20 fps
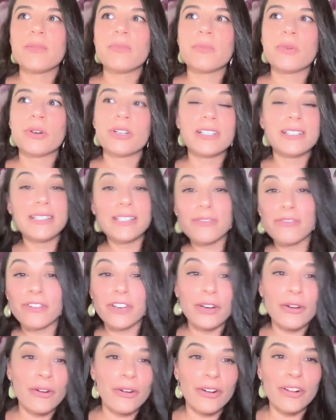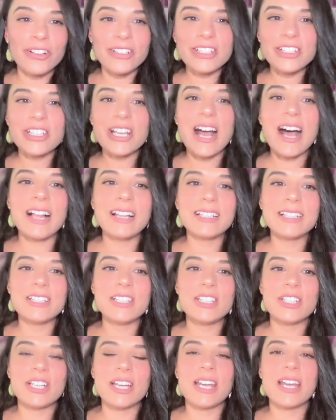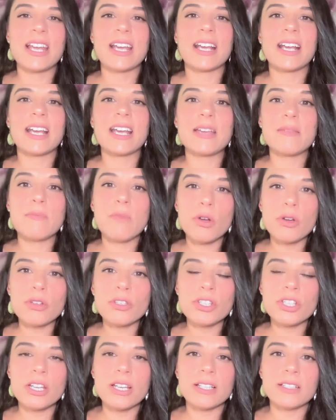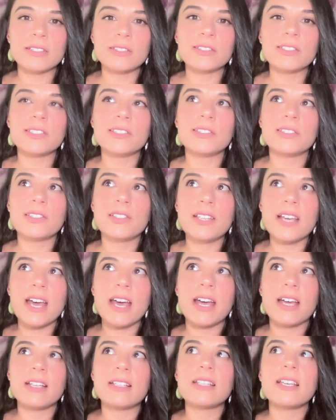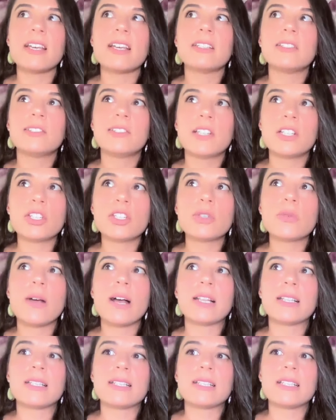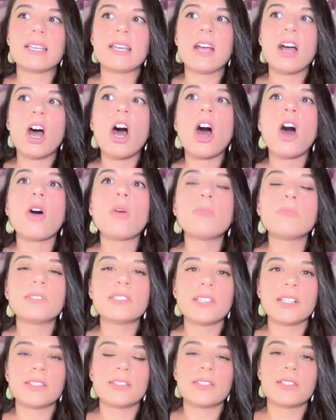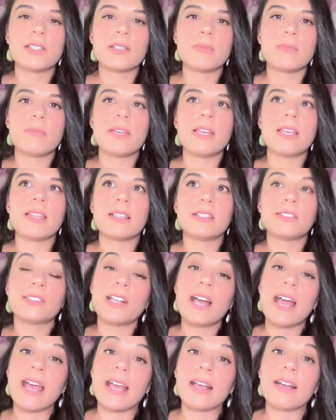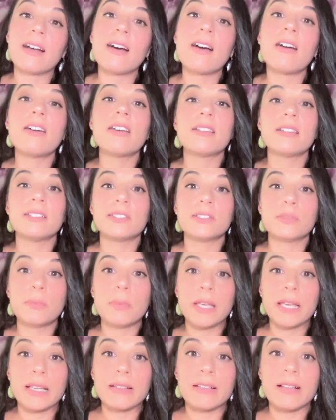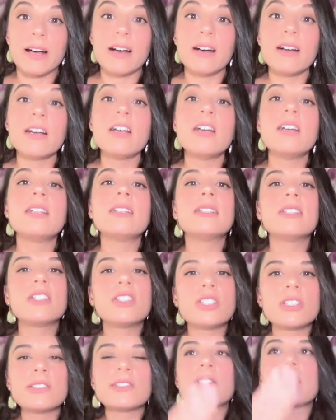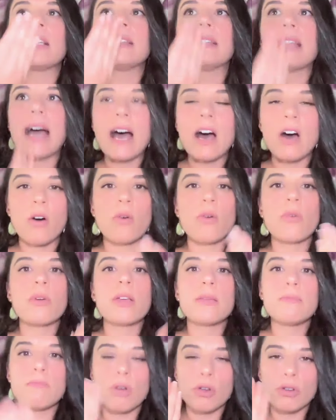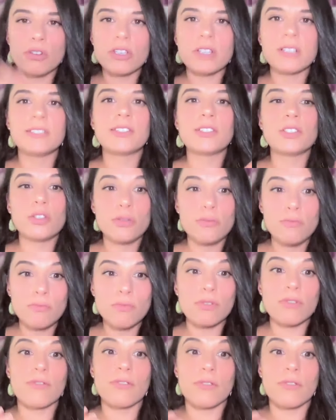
more difficult, challenging emotions. Instead, sensuality helps us to be this anchor and this pillar to just allow emotions to move